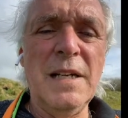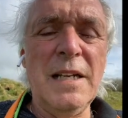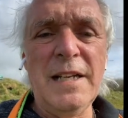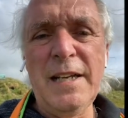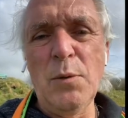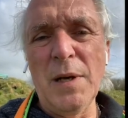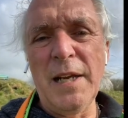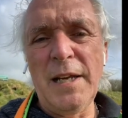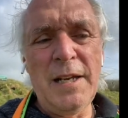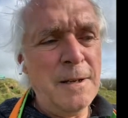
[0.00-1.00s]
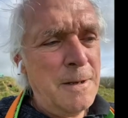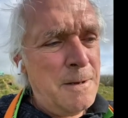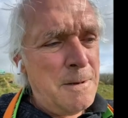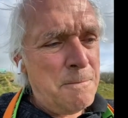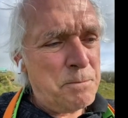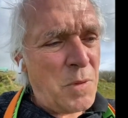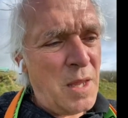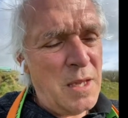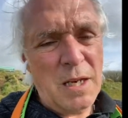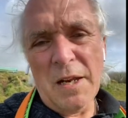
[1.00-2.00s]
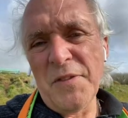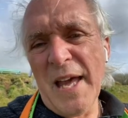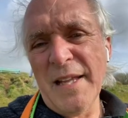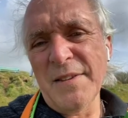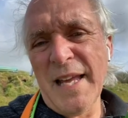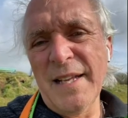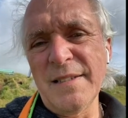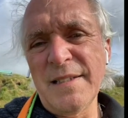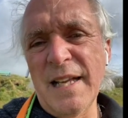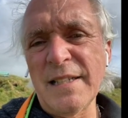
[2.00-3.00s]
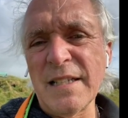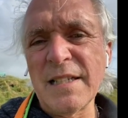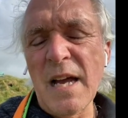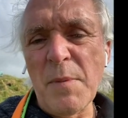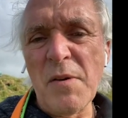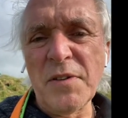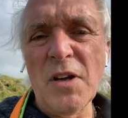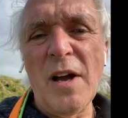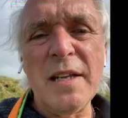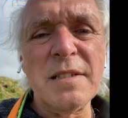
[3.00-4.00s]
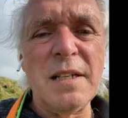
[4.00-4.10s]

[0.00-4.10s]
And equally, that doesn't come overnight,